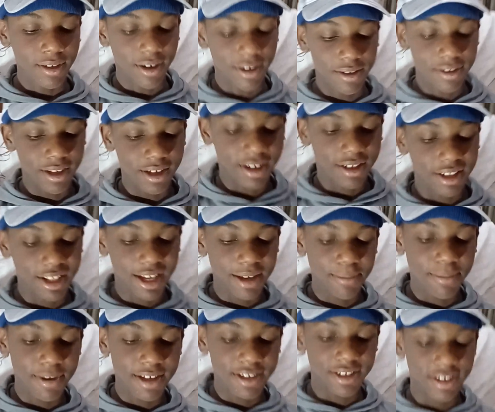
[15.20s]
on the
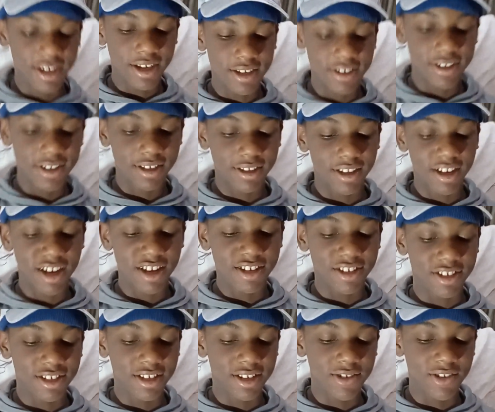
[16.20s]
climate change in
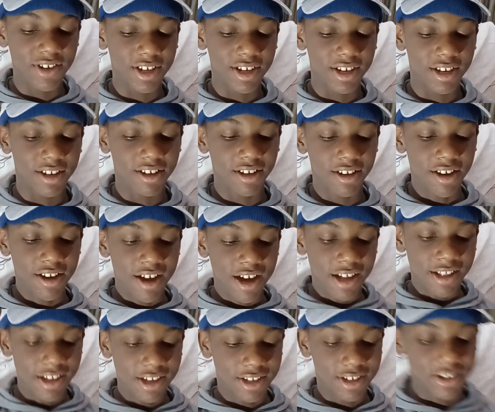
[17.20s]
Nigeria.
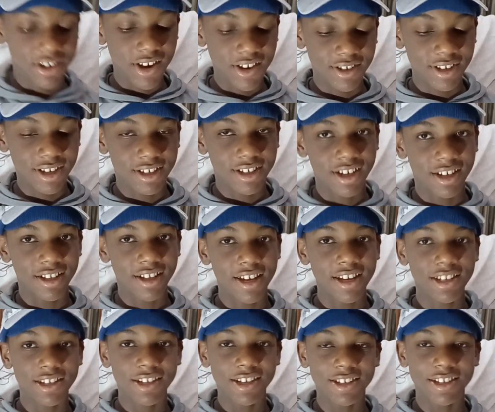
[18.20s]
Discuss the
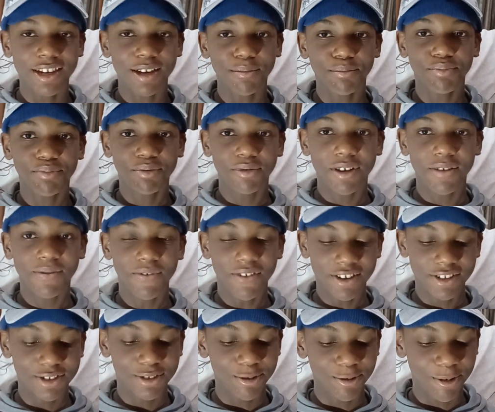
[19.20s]
challenges and
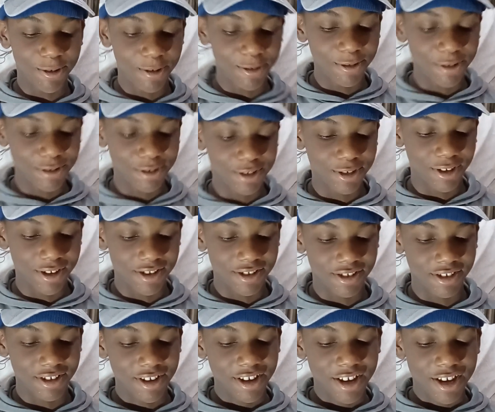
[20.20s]
proper
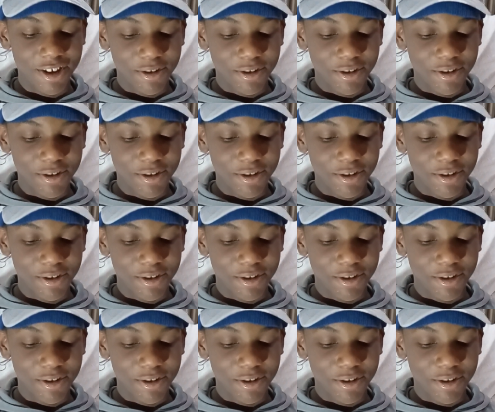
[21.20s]
solutions.